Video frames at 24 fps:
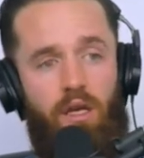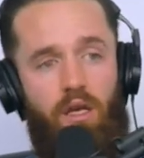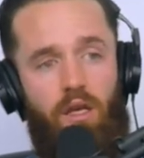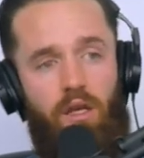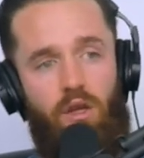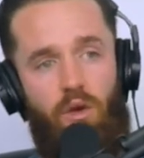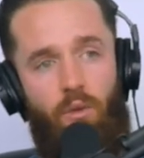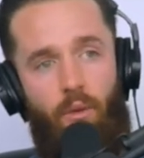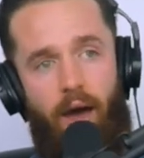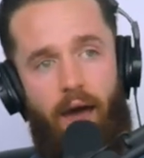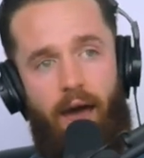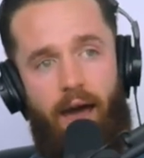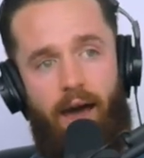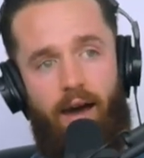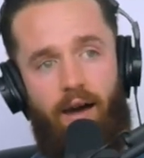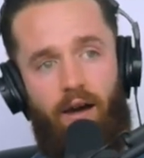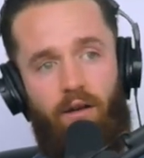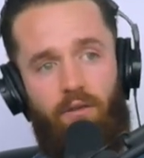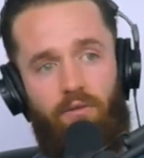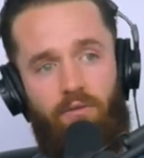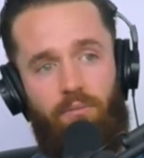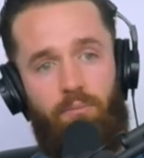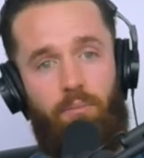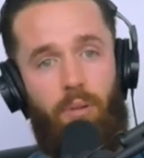you
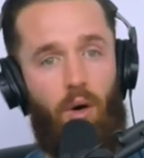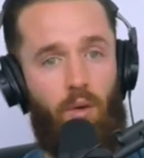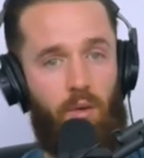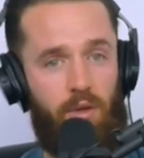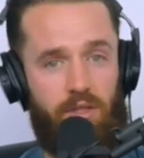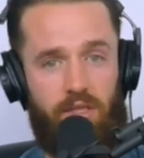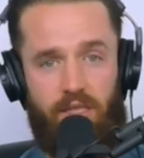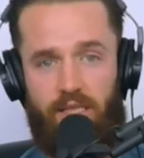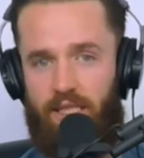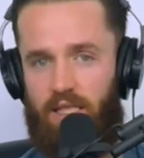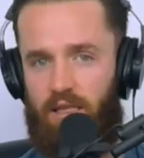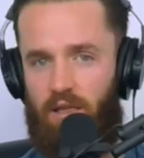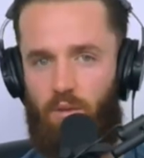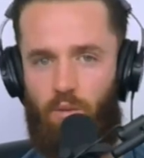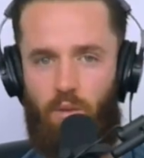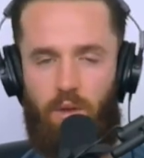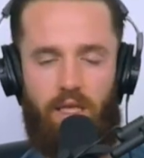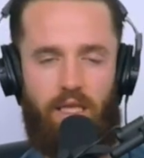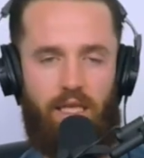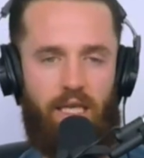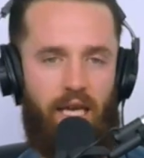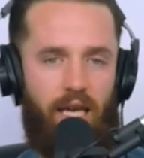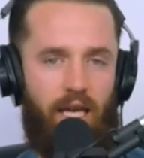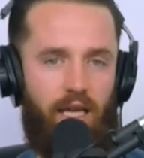have bonuses on the
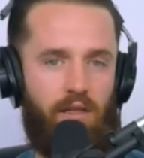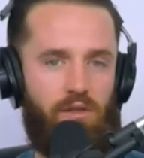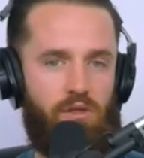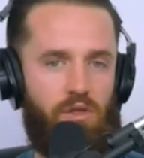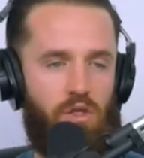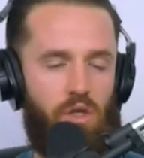weekends.